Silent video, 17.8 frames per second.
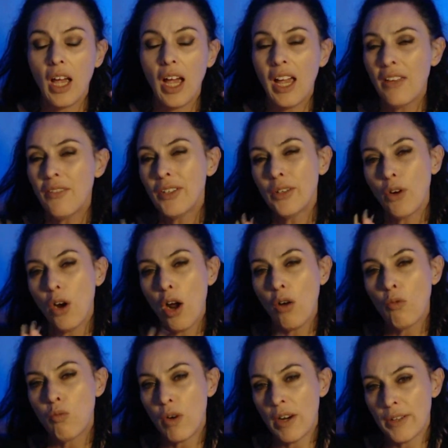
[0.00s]
even
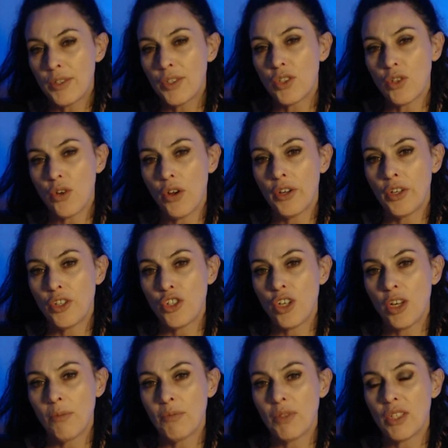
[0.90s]
a redstone, a
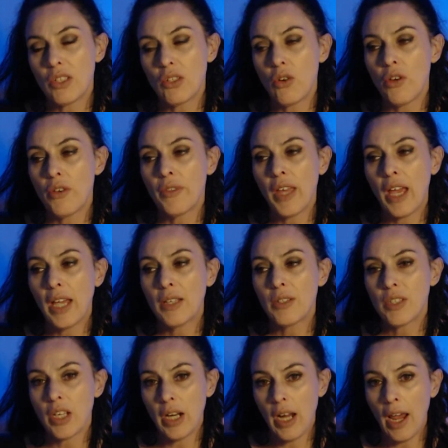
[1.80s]
gemstone that
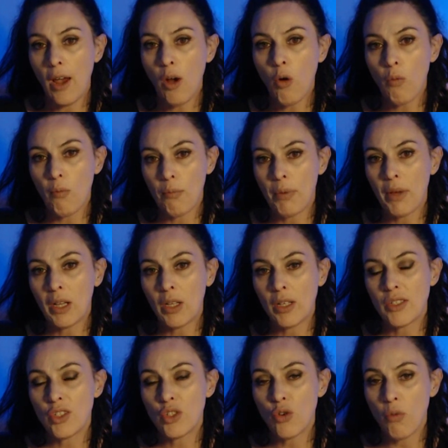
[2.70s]
is going to help
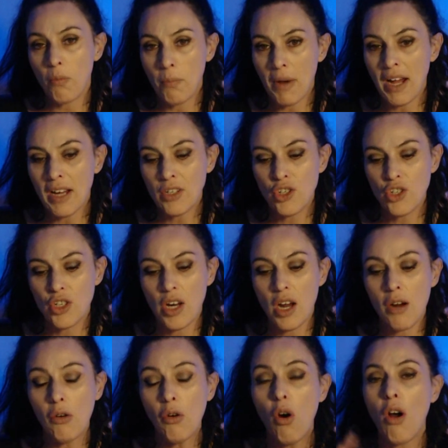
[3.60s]
balance your base
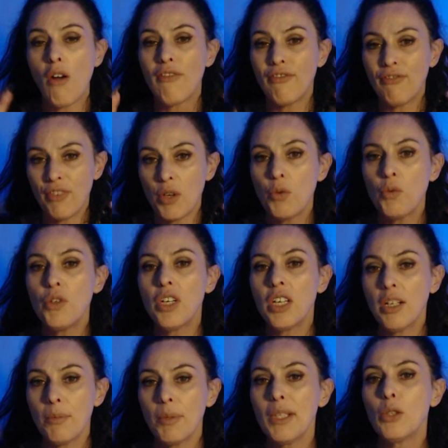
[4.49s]
chakra, I feel you're
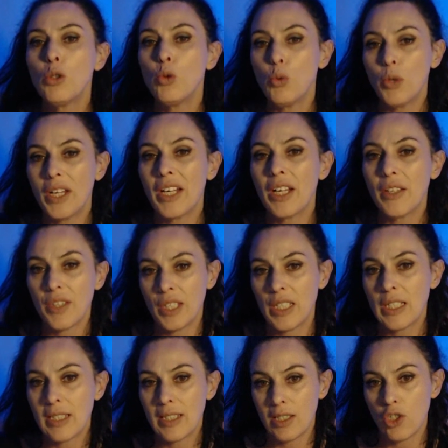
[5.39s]
going to be looking at
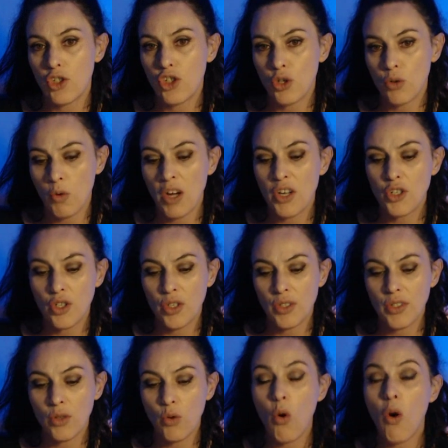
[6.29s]
these
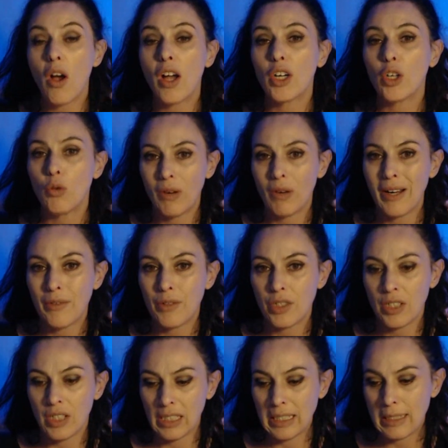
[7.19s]
situations quite
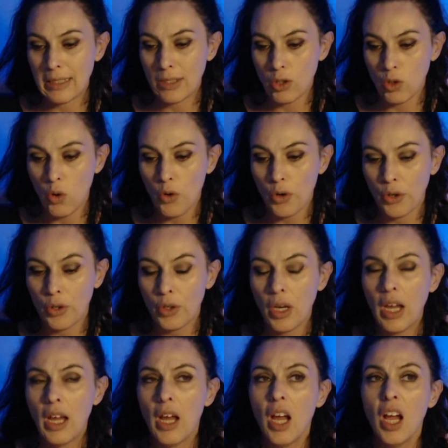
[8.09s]
groundedly. Sorry.
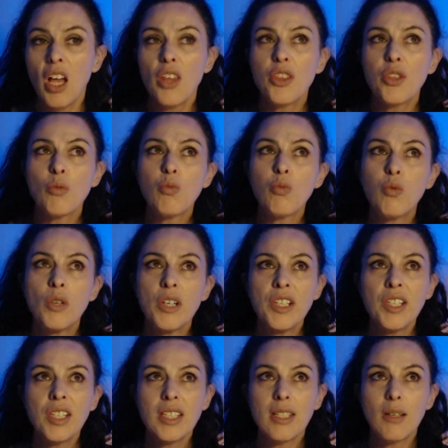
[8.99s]
The
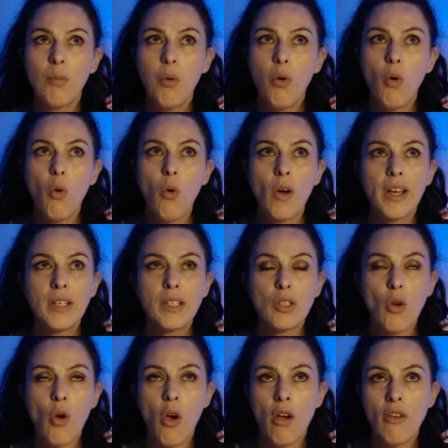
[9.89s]
risk
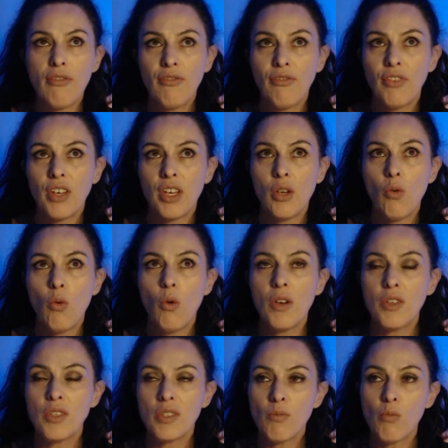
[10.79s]
point, I feel,
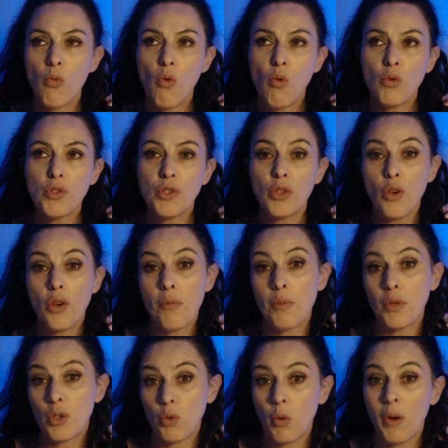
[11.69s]
is more so
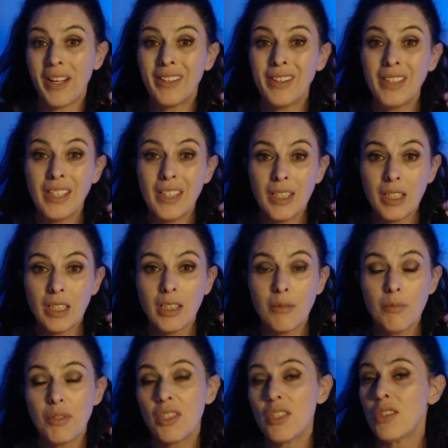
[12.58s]
between the
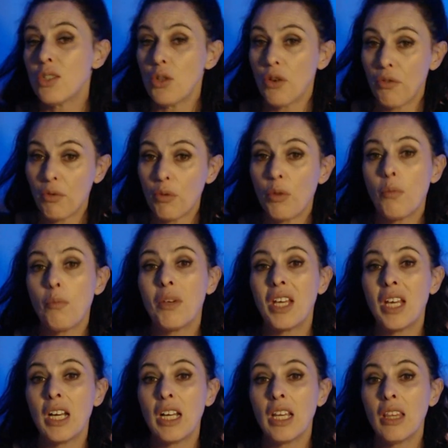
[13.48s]
eclipses, so from the
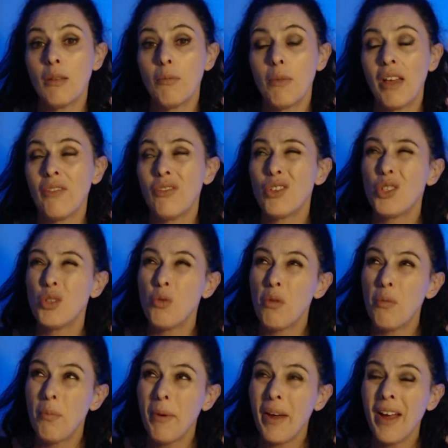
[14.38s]
beginning of the month to
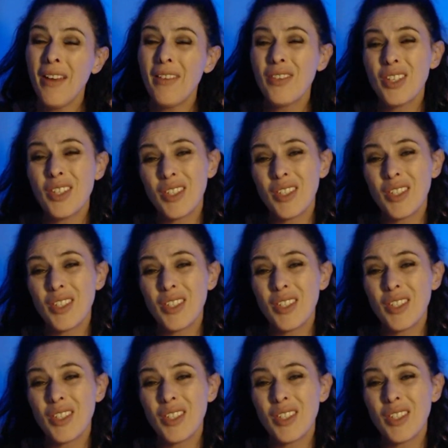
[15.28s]
about the